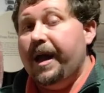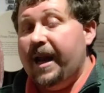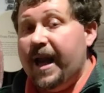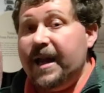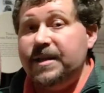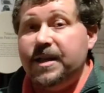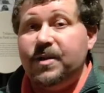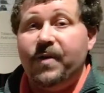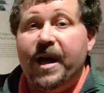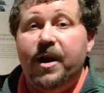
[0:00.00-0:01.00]
It has
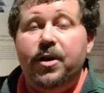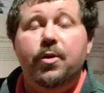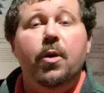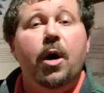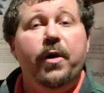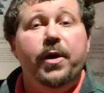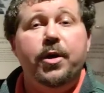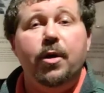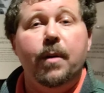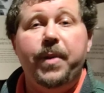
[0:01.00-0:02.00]
its value on the
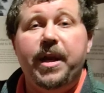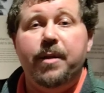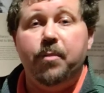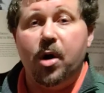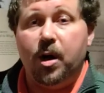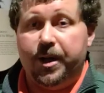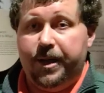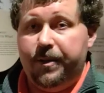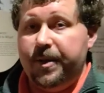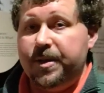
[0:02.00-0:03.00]
European
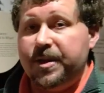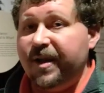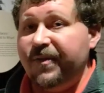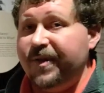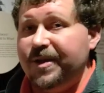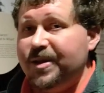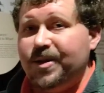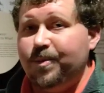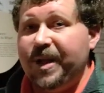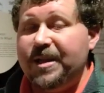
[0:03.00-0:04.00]
market. This stuff
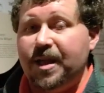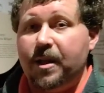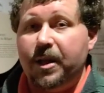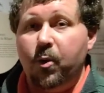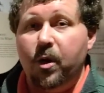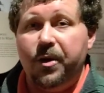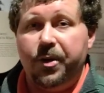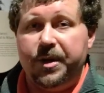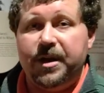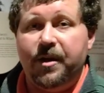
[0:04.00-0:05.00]
is basically
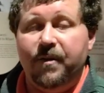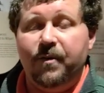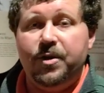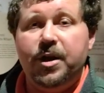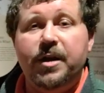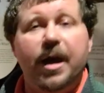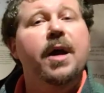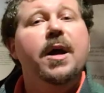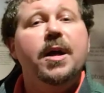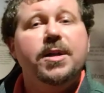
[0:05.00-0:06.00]
worthless here in
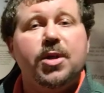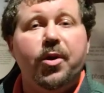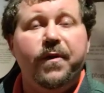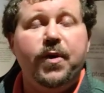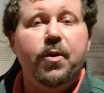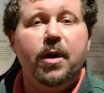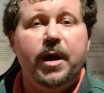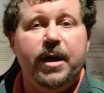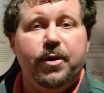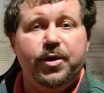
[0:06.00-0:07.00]
Virginia, so if you were
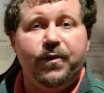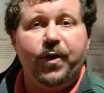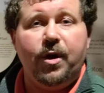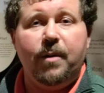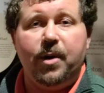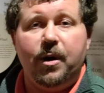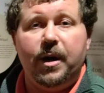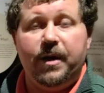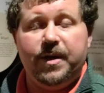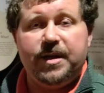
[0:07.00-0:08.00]
an English
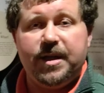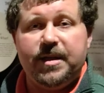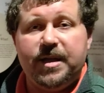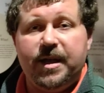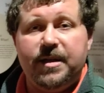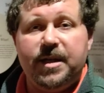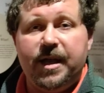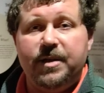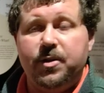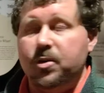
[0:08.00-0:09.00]
farmer in the sixteen
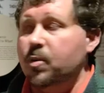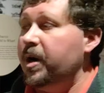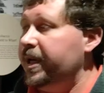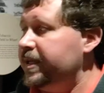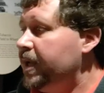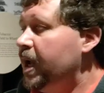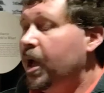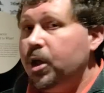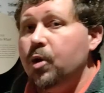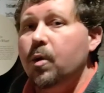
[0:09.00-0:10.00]
teens or twenties,
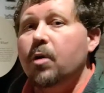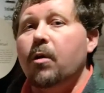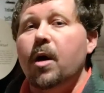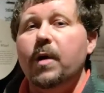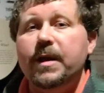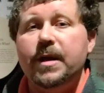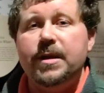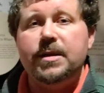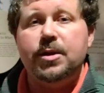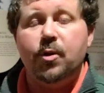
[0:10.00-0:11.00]
you were growing
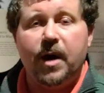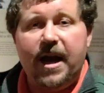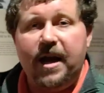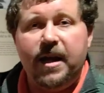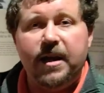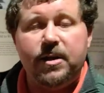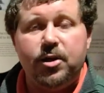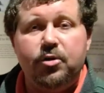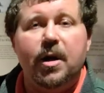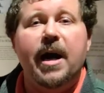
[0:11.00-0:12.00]
this, you were hanging it
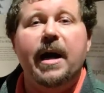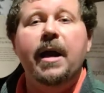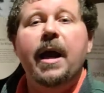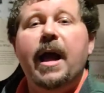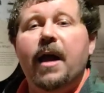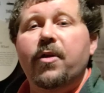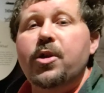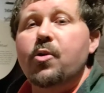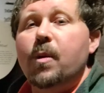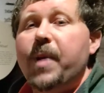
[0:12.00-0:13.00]
to dry, and
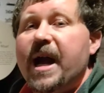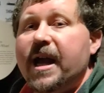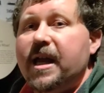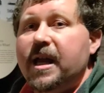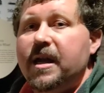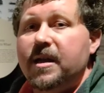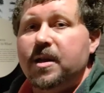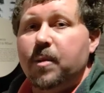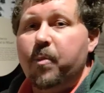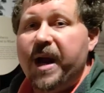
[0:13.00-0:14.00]
then you were packing it
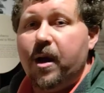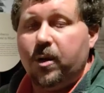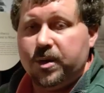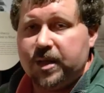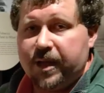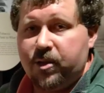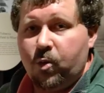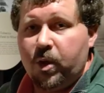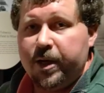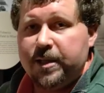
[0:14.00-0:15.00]
into barrels like the
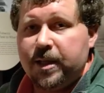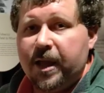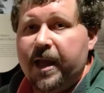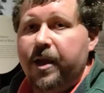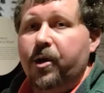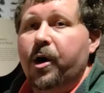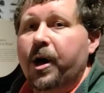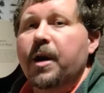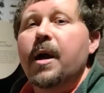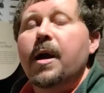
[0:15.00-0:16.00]
one it's laying
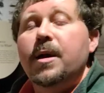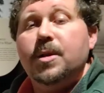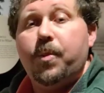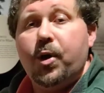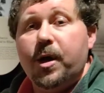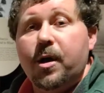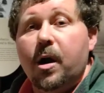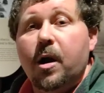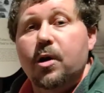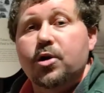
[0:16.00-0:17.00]
on to put in
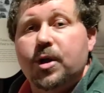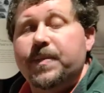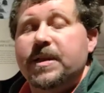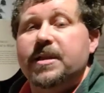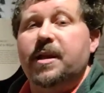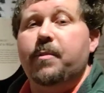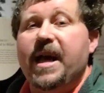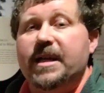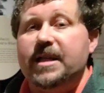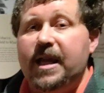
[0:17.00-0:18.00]
cargo ships and send
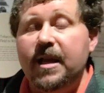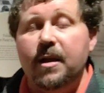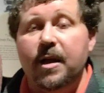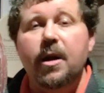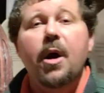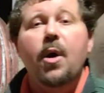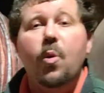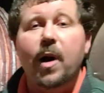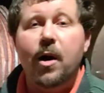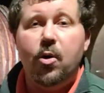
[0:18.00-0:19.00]
back to England,
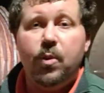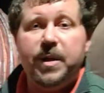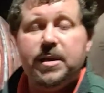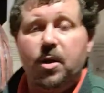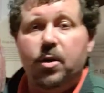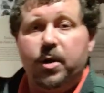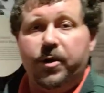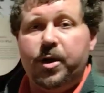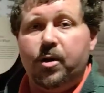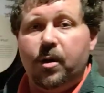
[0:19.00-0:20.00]
where it would be sold on the
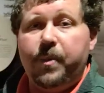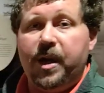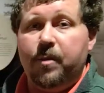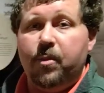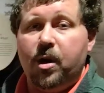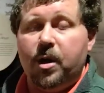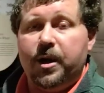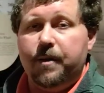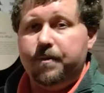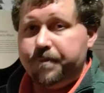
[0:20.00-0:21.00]
European market.